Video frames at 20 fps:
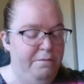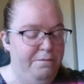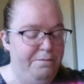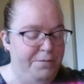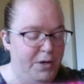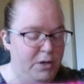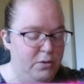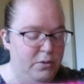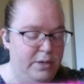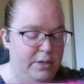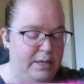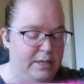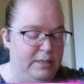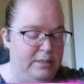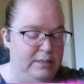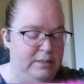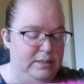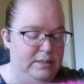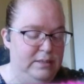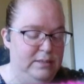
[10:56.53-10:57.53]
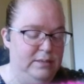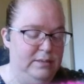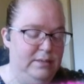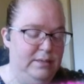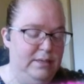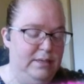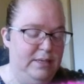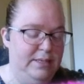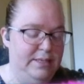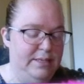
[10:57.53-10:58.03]
"Fogans,"
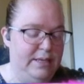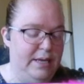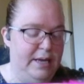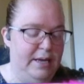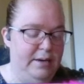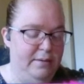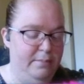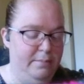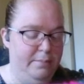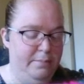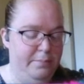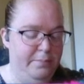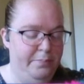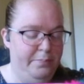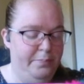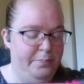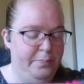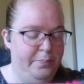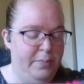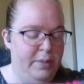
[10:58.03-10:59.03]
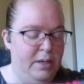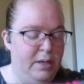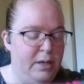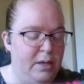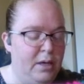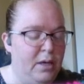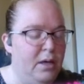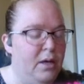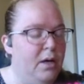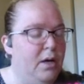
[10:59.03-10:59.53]
he said.
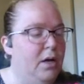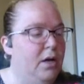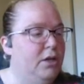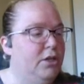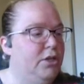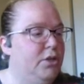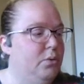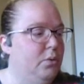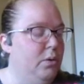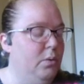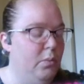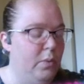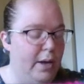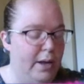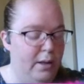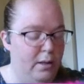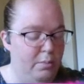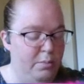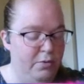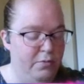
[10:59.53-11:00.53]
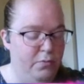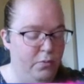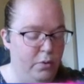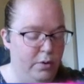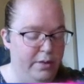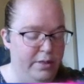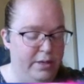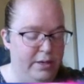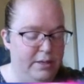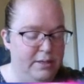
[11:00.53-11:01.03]
A short while
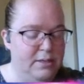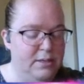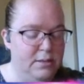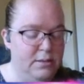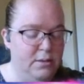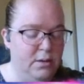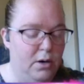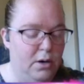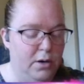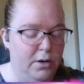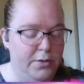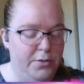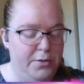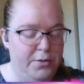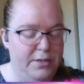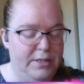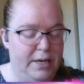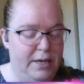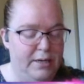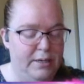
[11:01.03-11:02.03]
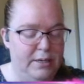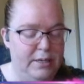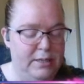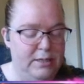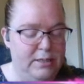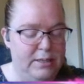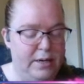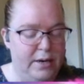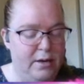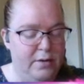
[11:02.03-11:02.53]
before this, Arthur Dent
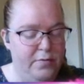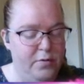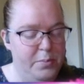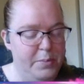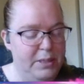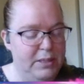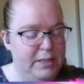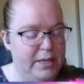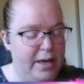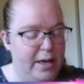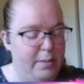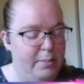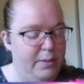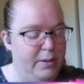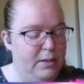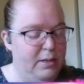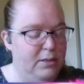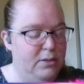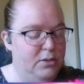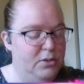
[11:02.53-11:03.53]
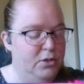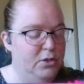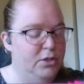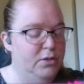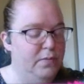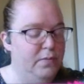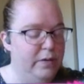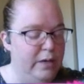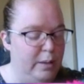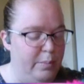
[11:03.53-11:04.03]
had set out from his cabin in search
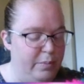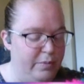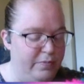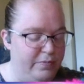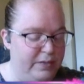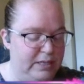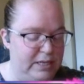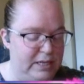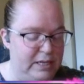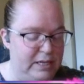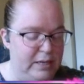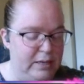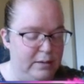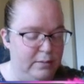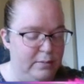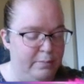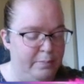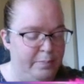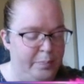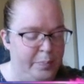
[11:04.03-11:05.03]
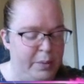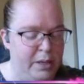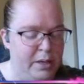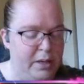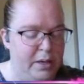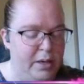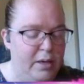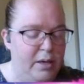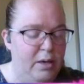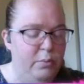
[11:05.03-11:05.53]
of a cup of tea.
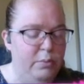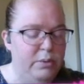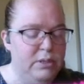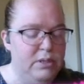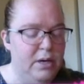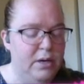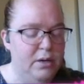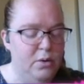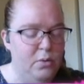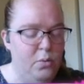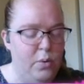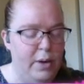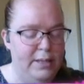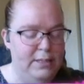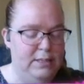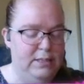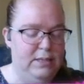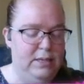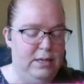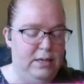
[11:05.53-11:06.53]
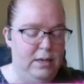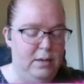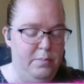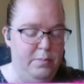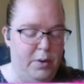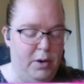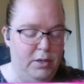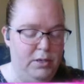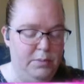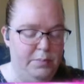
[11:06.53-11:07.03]
It was not a quest he
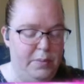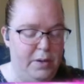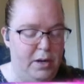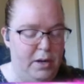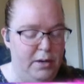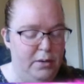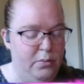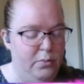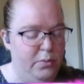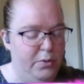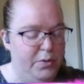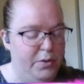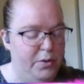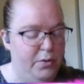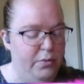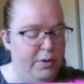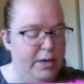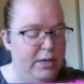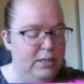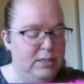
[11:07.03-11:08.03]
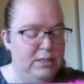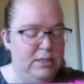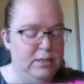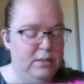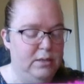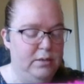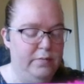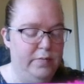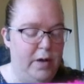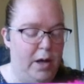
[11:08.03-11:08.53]
embarked upon with a great
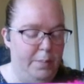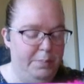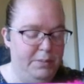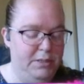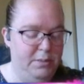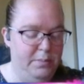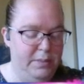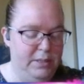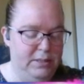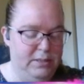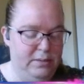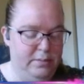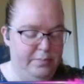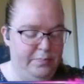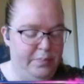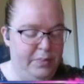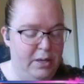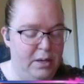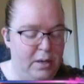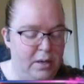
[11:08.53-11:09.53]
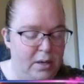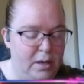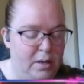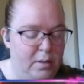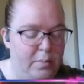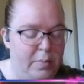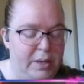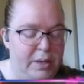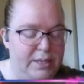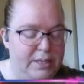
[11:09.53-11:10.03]
deal of optimism,
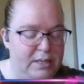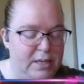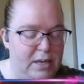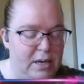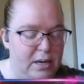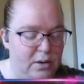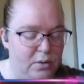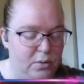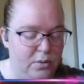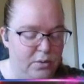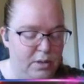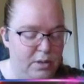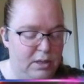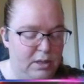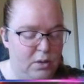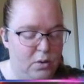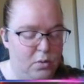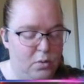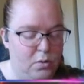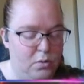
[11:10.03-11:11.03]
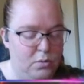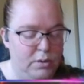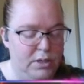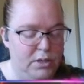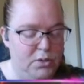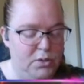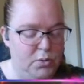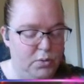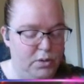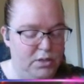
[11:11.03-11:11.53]
because he knew that the only
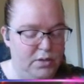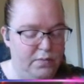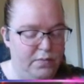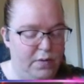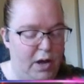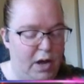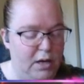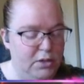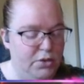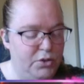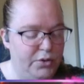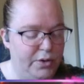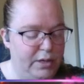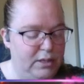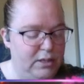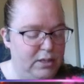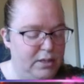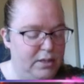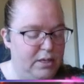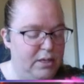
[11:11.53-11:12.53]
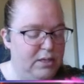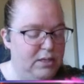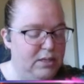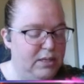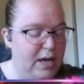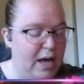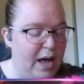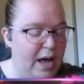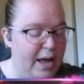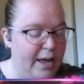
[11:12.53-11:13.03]
source of hot drinks on the
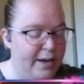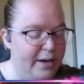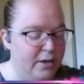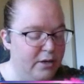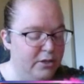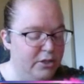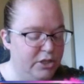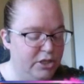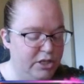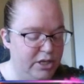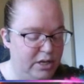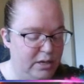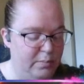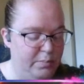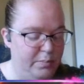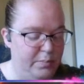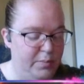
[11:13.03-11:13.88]
entire ship